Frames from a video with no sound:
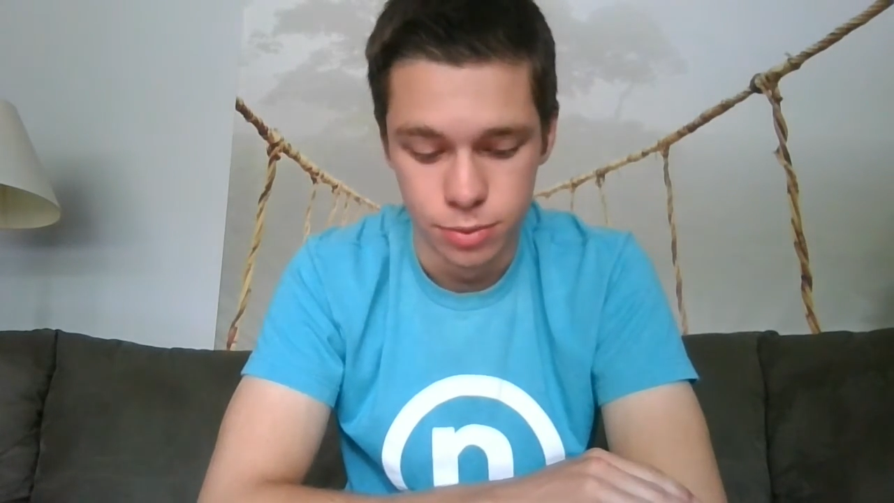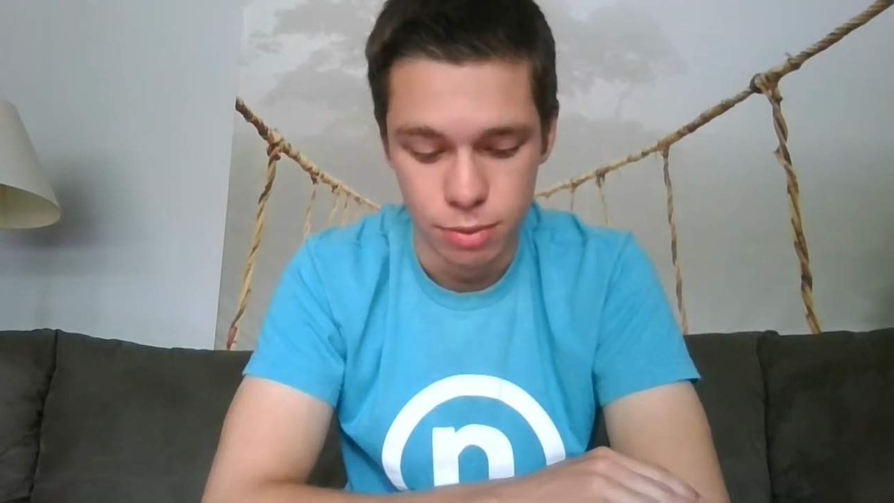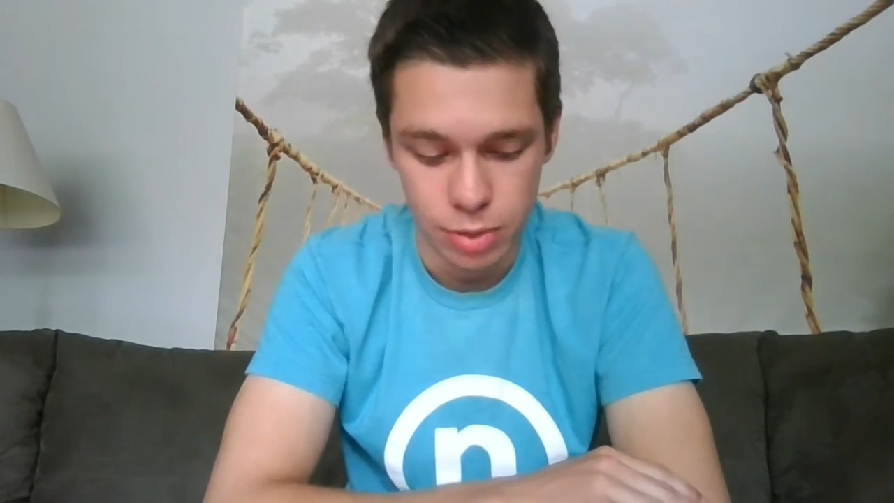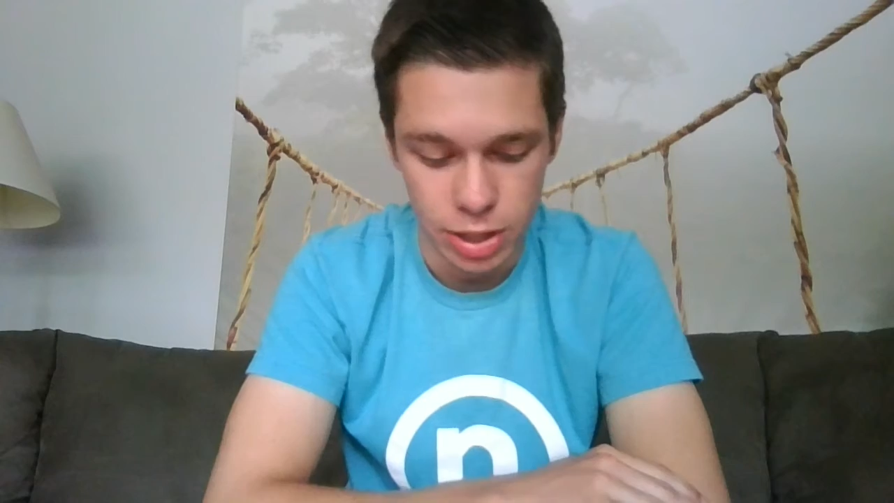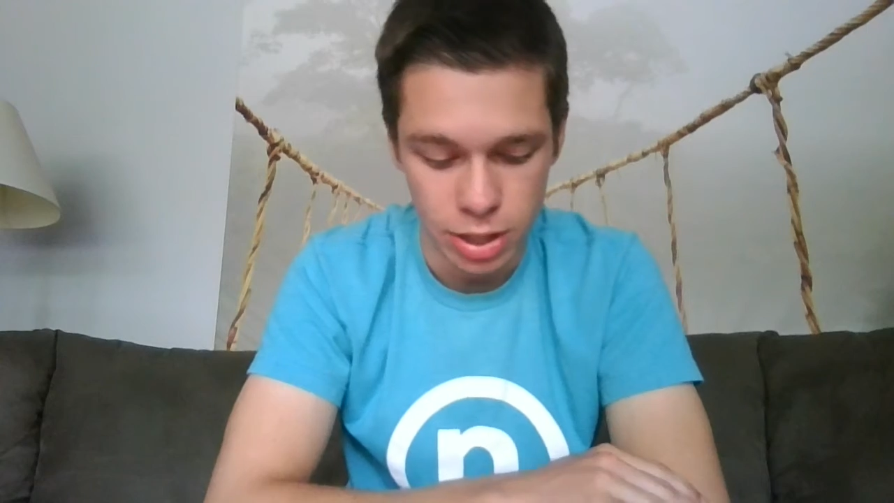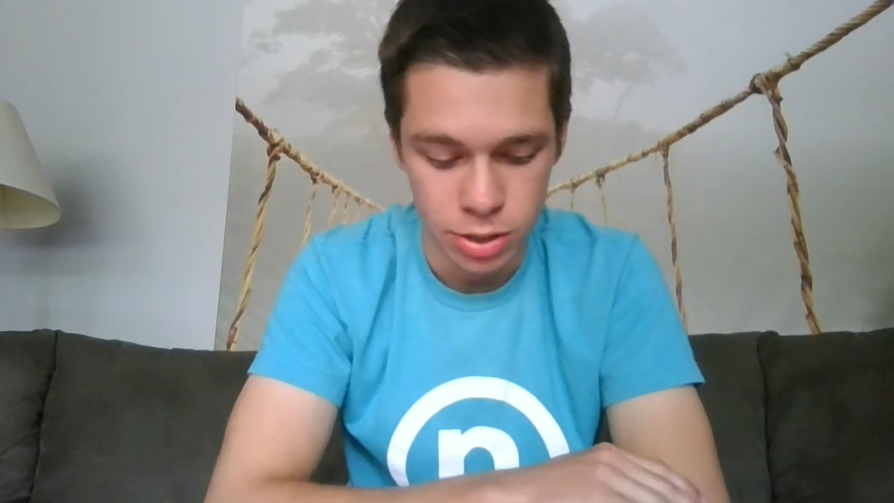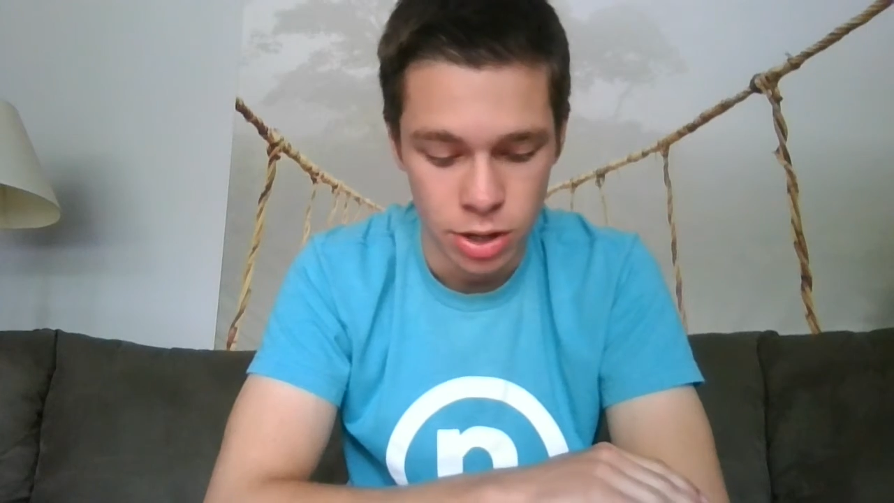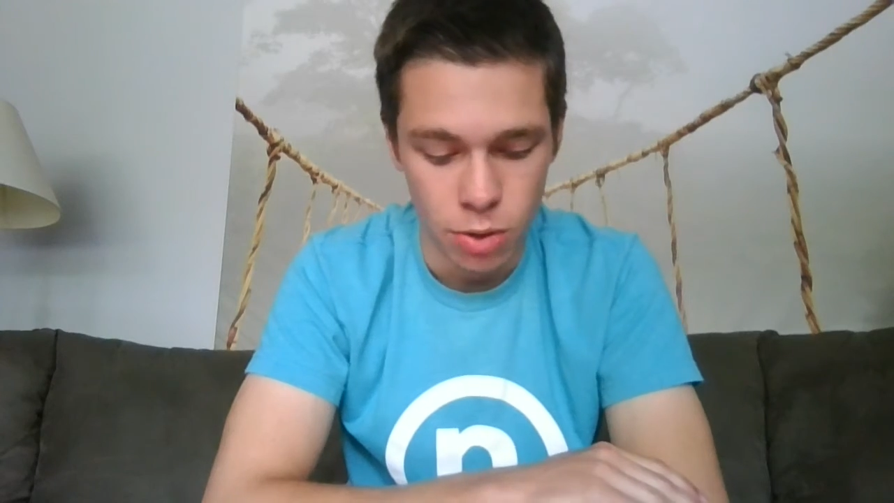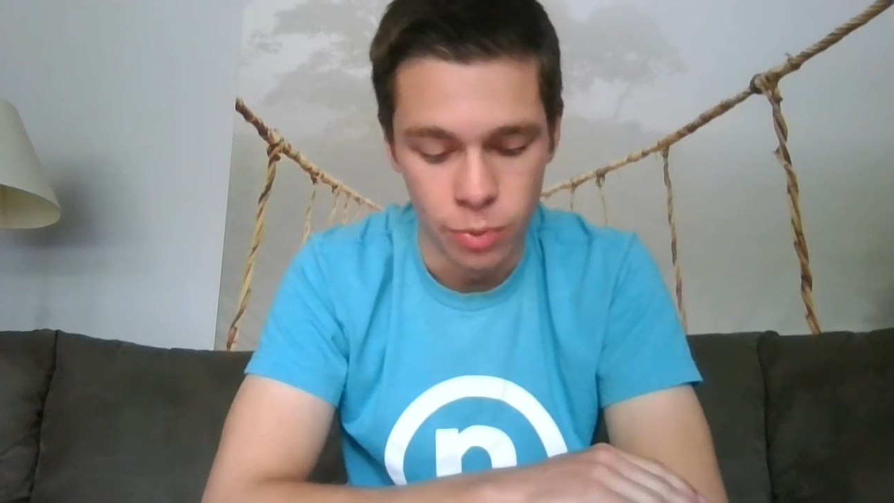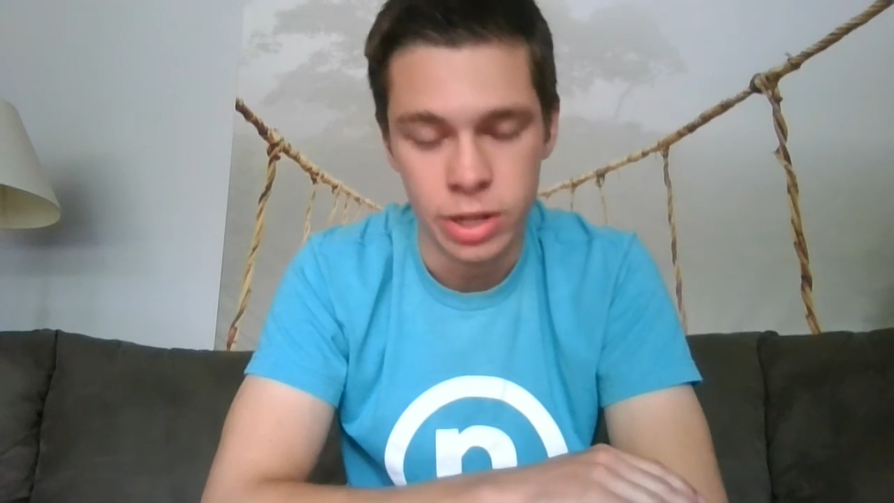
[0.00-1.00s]
Because
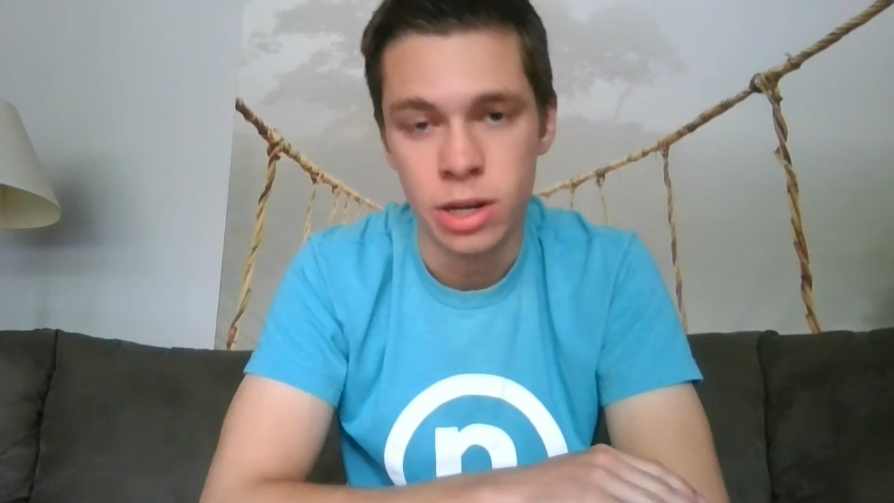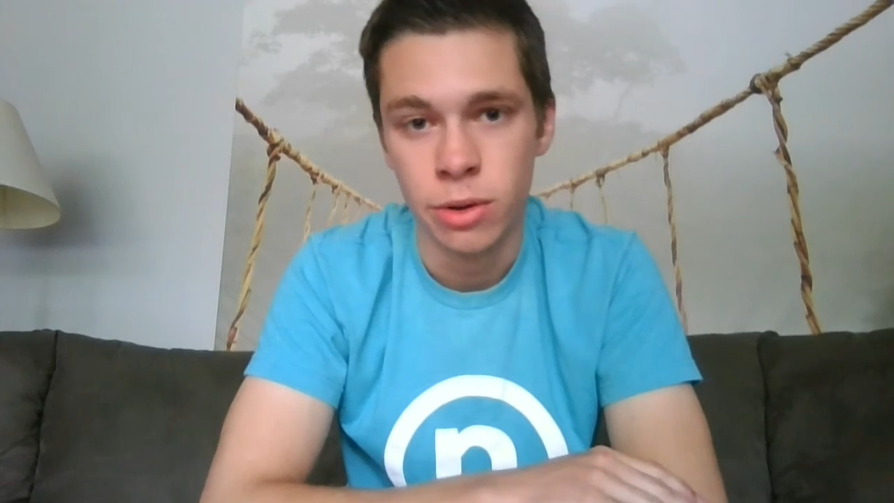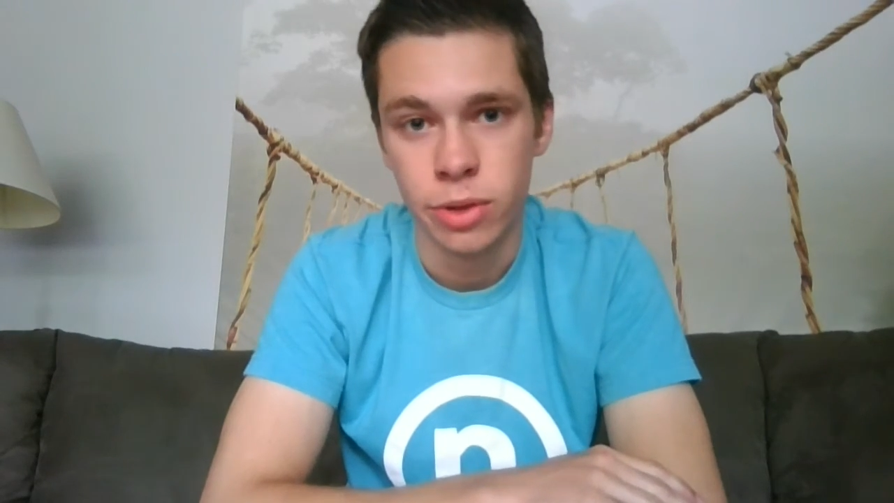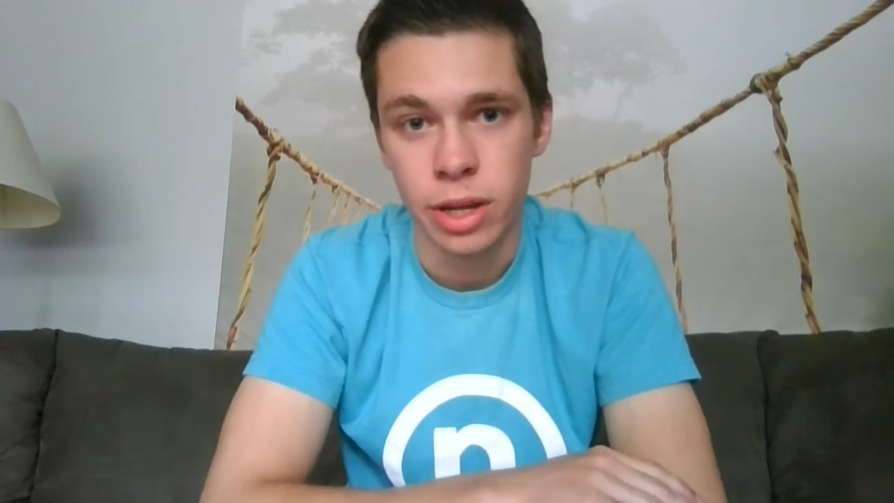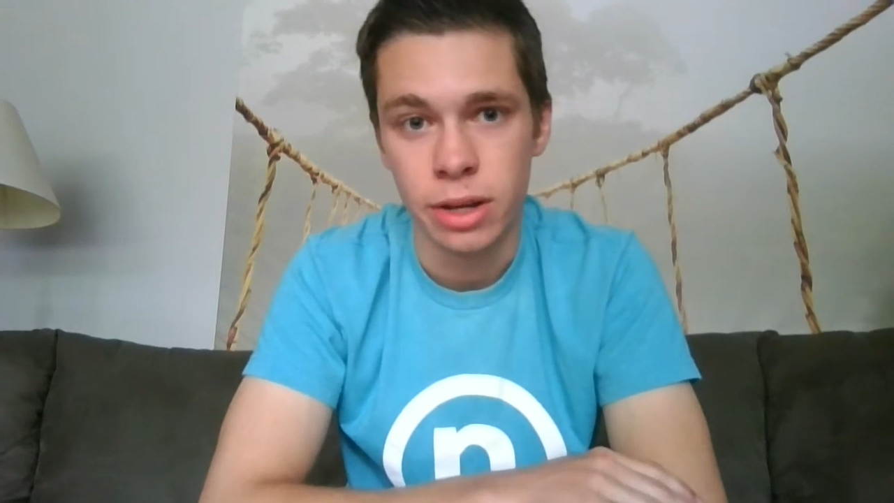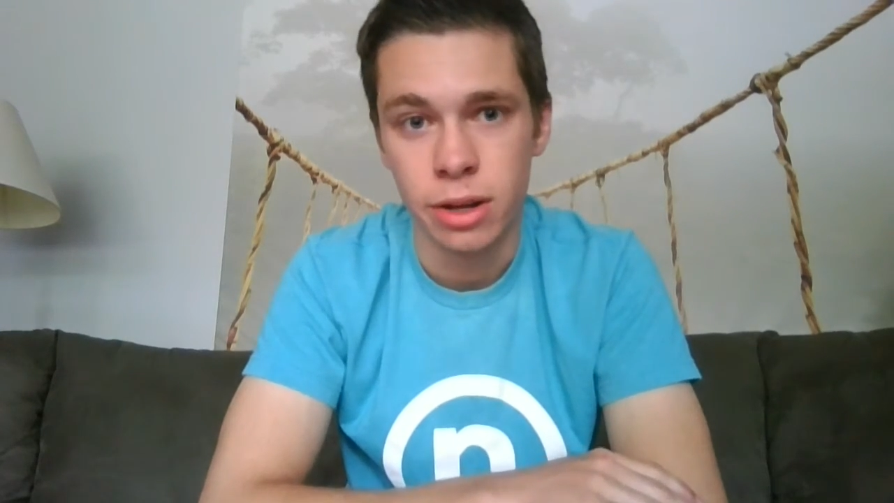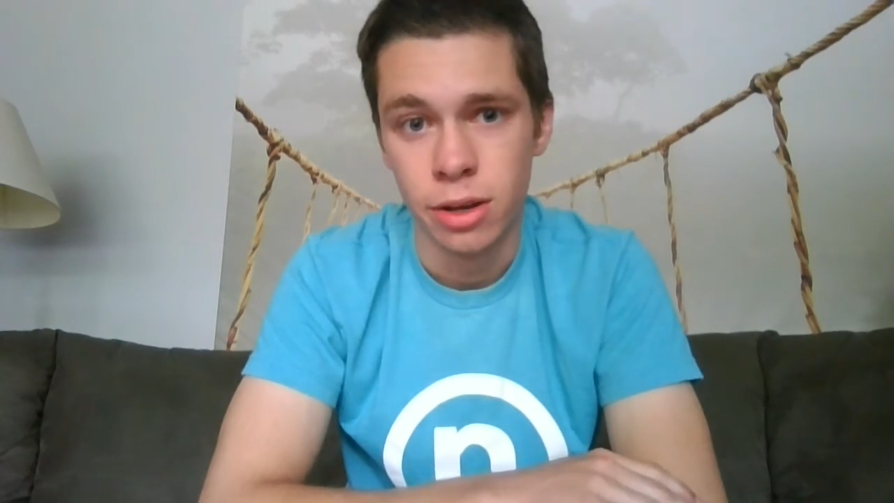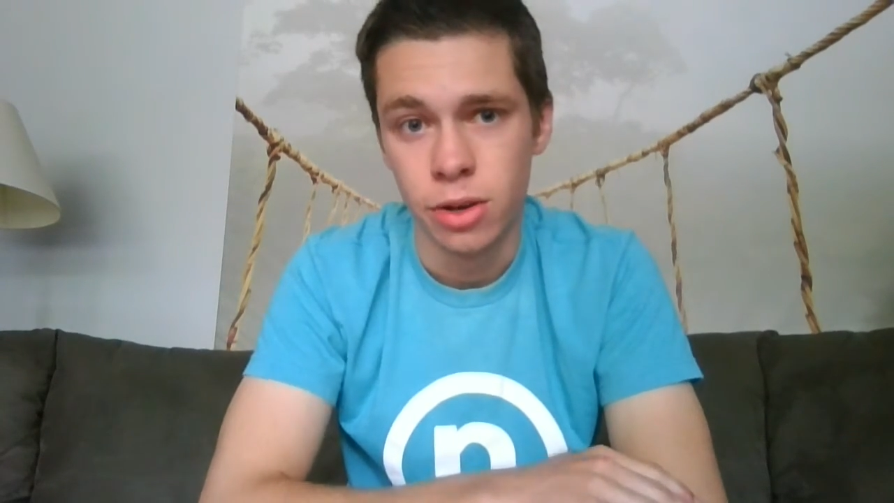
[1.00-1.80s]
we know that